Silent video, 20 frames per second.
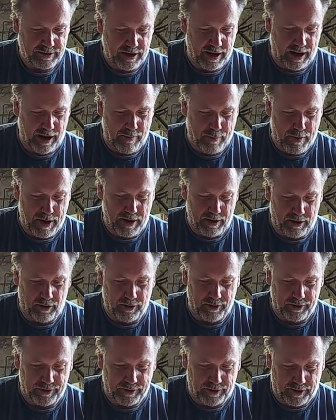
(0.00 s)
a bit
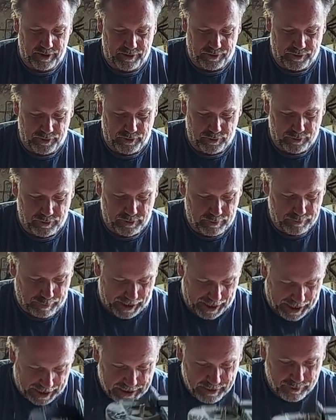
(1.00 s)
longer than I thought. But
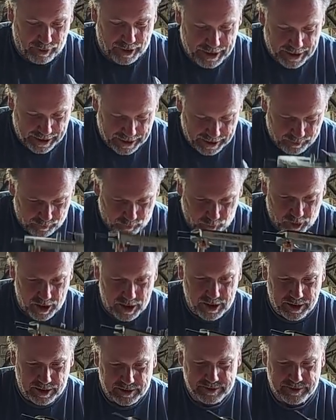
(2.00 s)
anyway, it
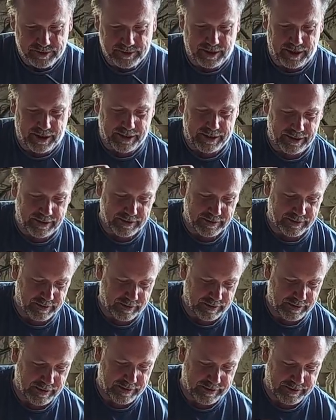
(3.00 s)
works, and it
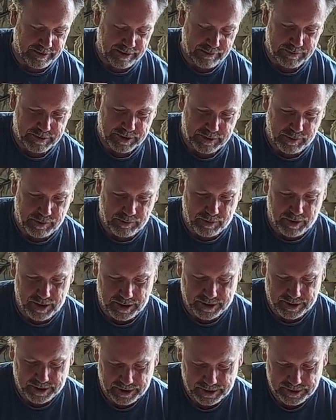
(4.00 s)
seems to be
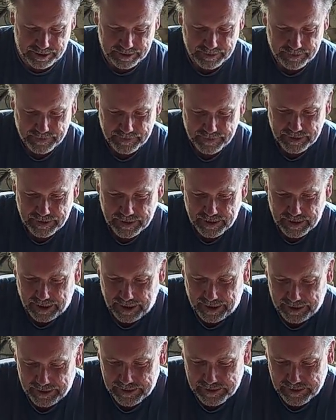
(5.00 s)
working,
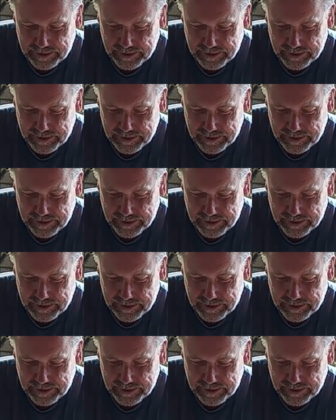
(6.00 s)
and